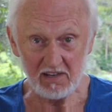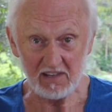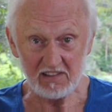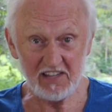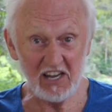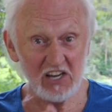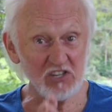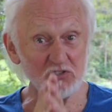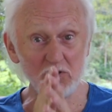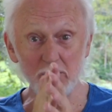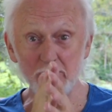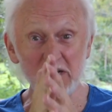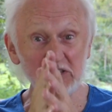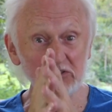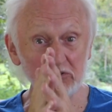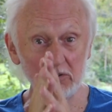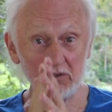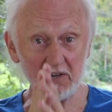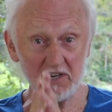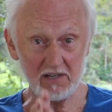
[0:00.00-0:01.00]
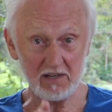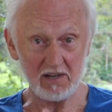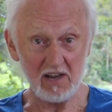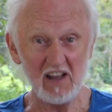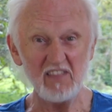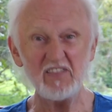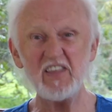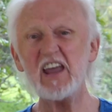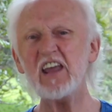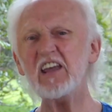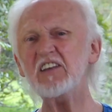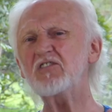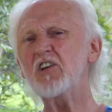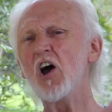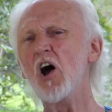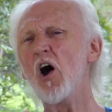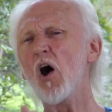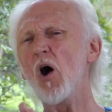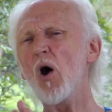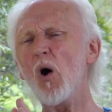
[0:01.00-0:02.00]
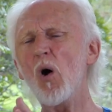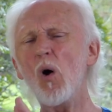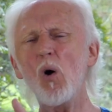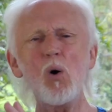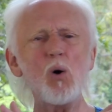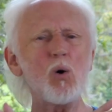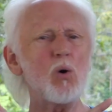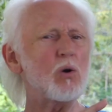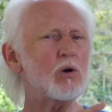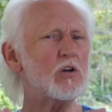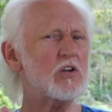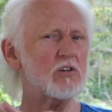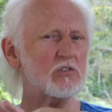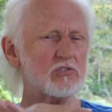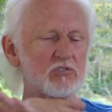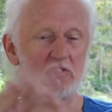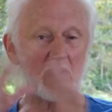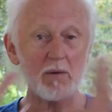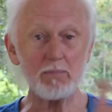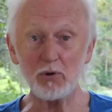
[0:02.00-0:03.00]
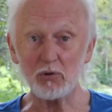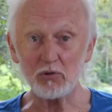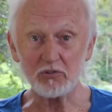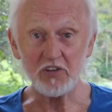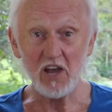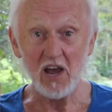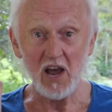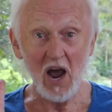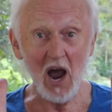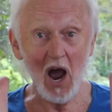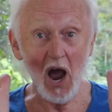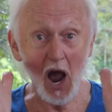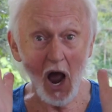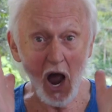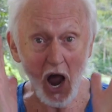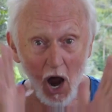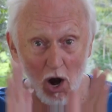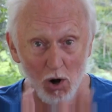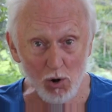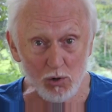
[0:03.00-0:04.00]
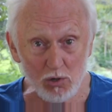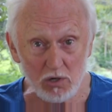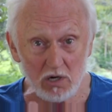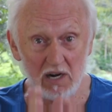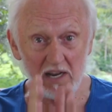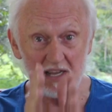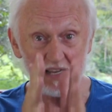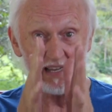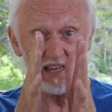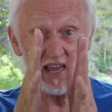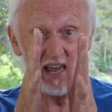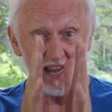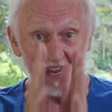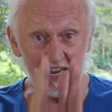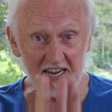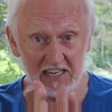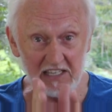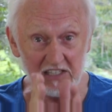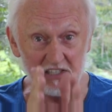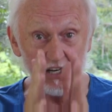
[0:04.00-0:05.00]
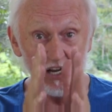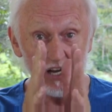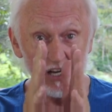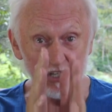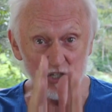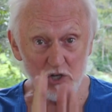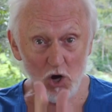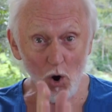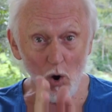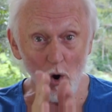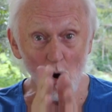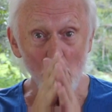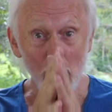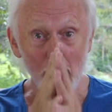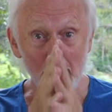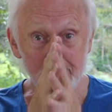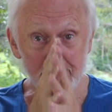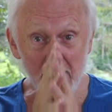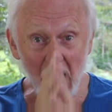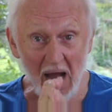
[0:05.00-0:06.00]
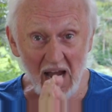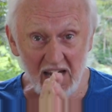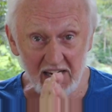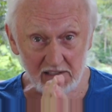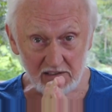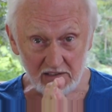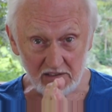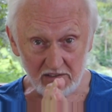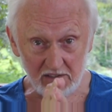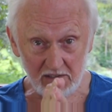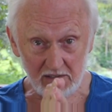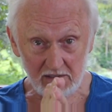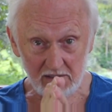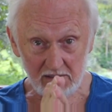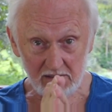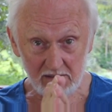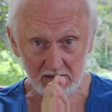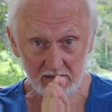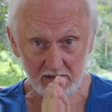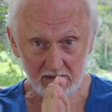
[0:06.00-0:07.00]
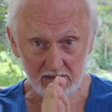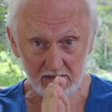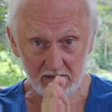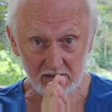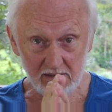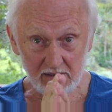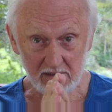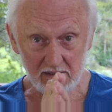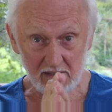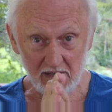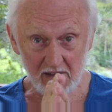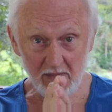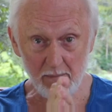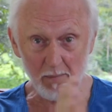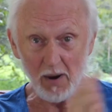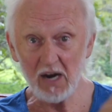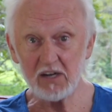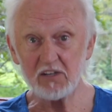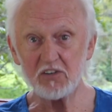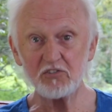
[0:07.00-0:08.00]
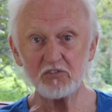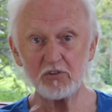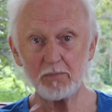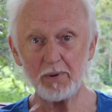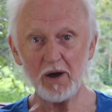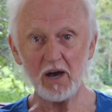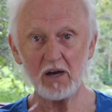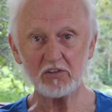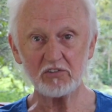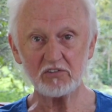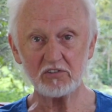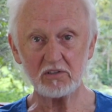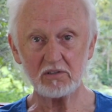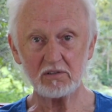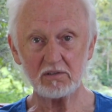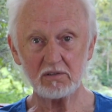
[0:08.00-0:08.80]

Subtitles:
There's your misery. There's all your troubles are only in your mind. And the mind is the past.